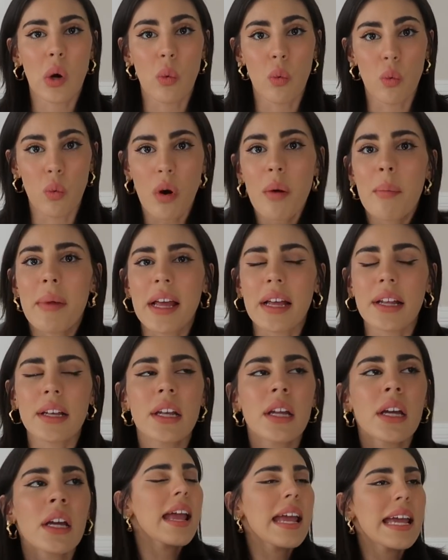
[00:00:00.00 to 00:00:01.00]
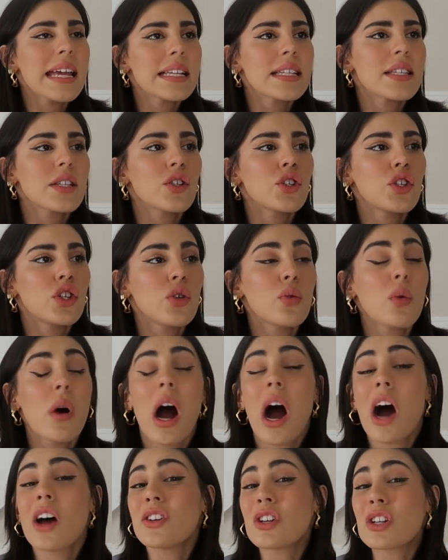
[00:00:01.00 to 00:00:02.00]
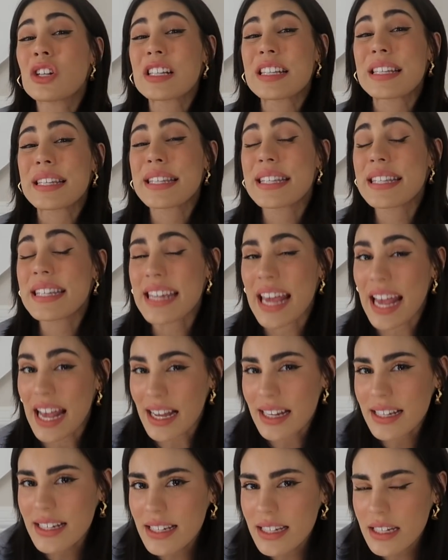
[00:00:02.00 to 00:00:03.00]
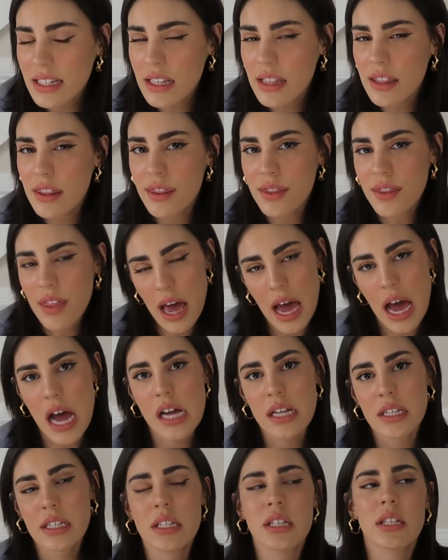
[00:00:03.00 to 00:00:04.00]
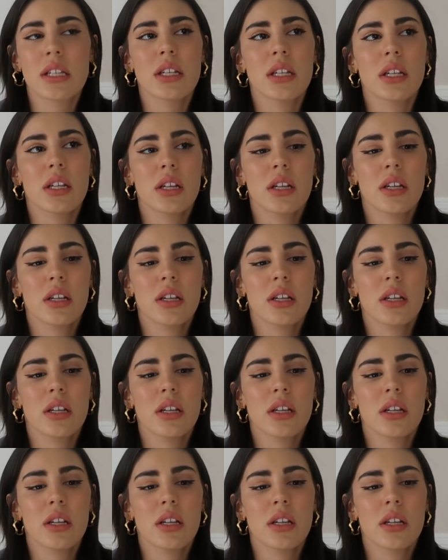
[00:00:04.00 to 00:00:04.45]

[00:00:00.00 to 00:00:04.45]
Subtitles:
woman, is to understand that